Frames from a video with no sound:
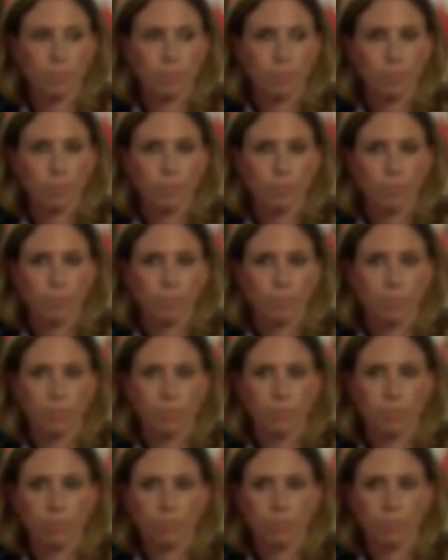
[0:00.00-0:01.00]

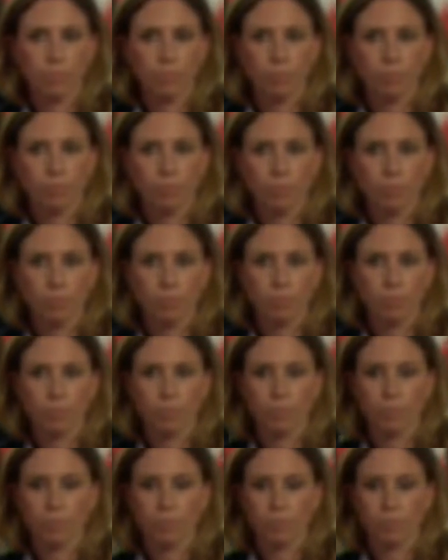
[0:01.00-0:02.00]

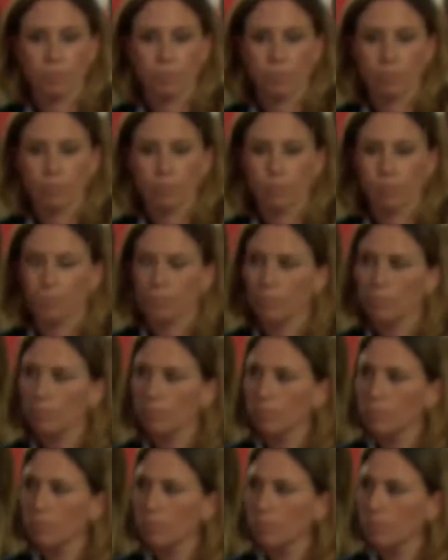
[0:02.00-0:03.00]

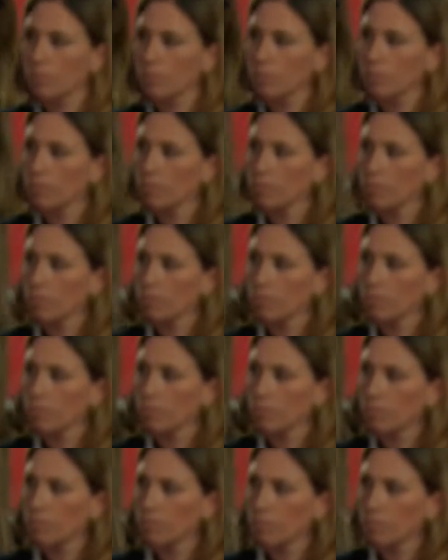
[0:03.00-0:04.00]

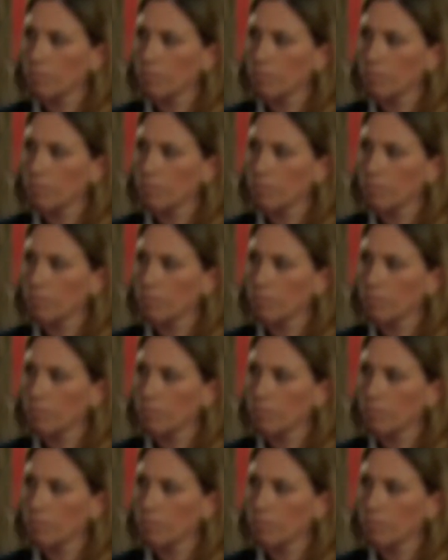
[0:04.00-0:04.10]
No words are spoken by the person on screen.